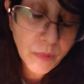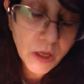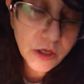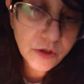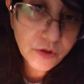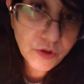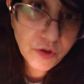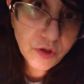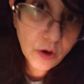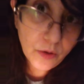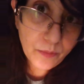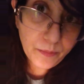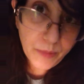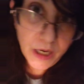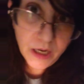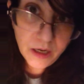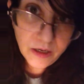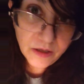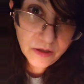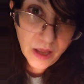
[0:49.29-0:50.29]
So, but
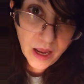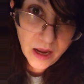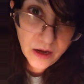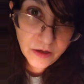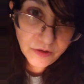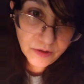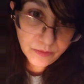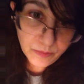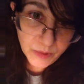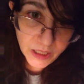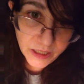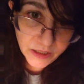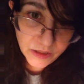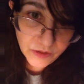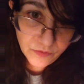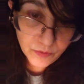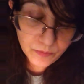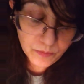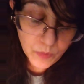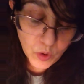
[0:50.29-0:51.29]
it has a place
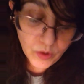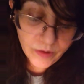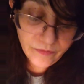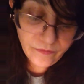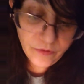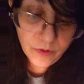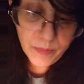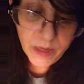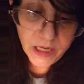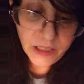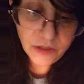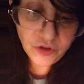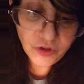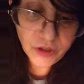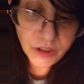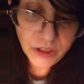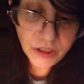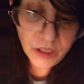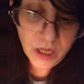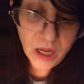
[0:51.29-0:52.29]
for more
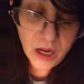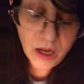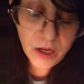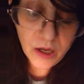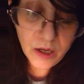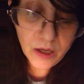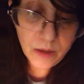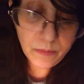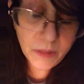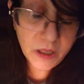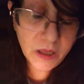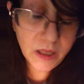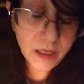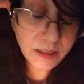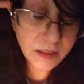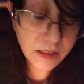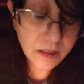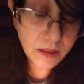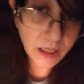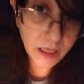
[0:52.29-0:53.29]
information.
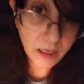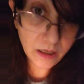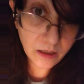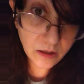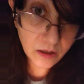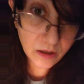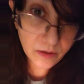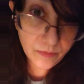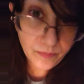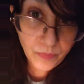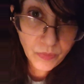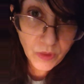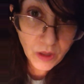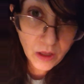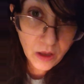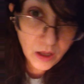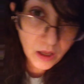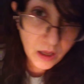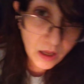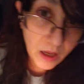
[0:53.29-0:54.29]
Clicked a link,
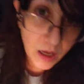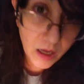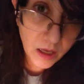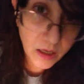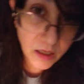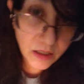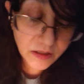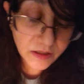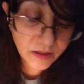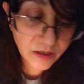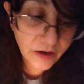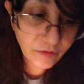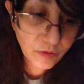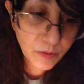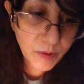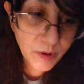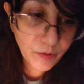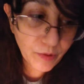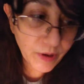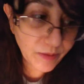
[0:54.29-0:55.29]
and it's a
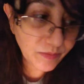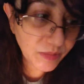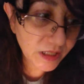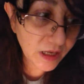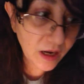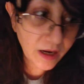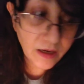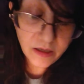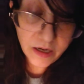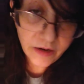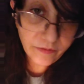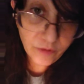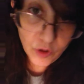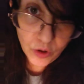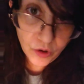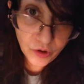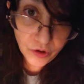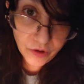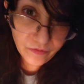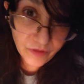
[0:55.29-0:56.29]
government website. Never
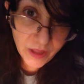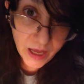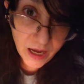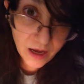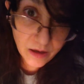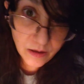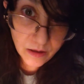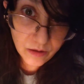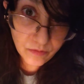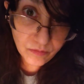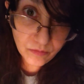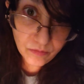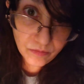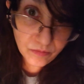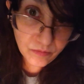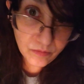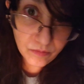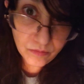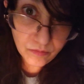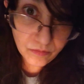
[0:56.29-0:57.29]
heard of that
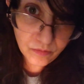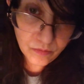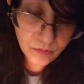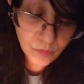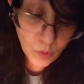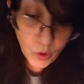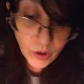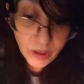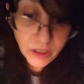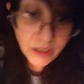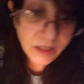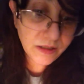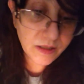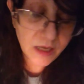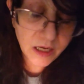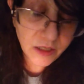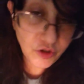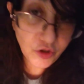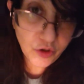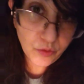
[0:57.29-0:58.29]

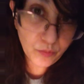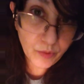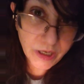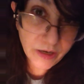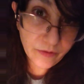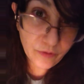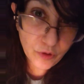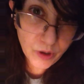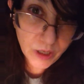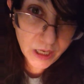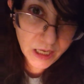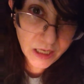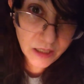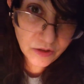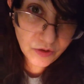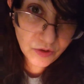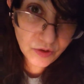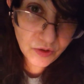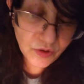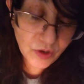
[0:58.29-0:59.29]
organization or whatever it
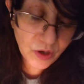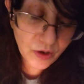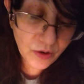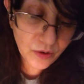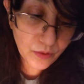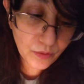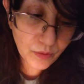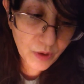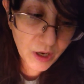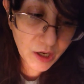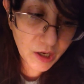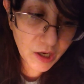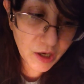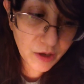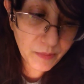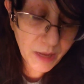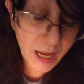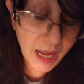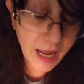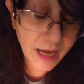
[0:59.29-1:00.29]
is. So
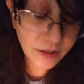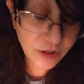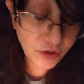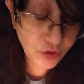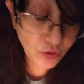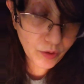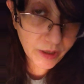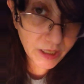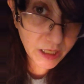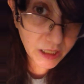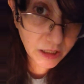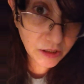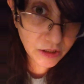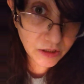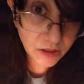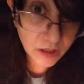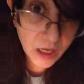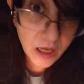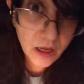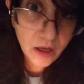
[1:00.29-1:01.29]
I had to join
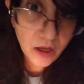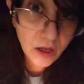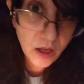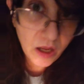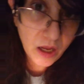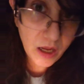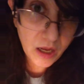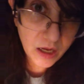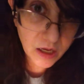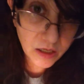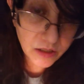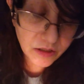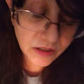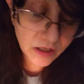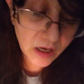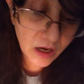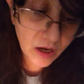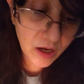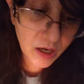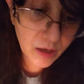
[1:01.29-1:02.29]
it, and
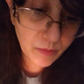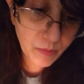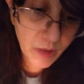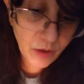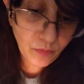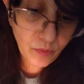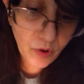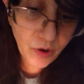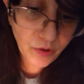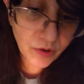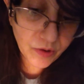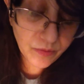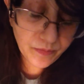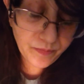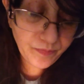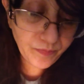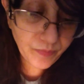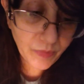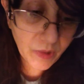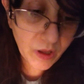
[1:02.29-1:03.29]
I wrote
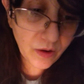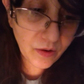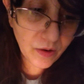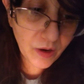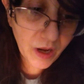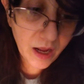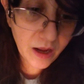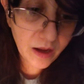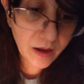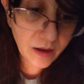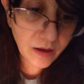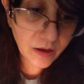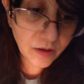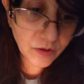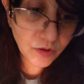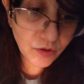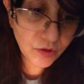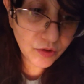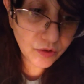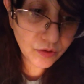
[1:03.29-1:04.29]
them, okay,
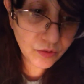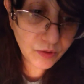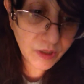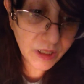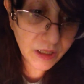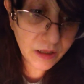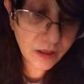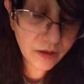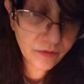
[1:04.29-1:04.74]
to get the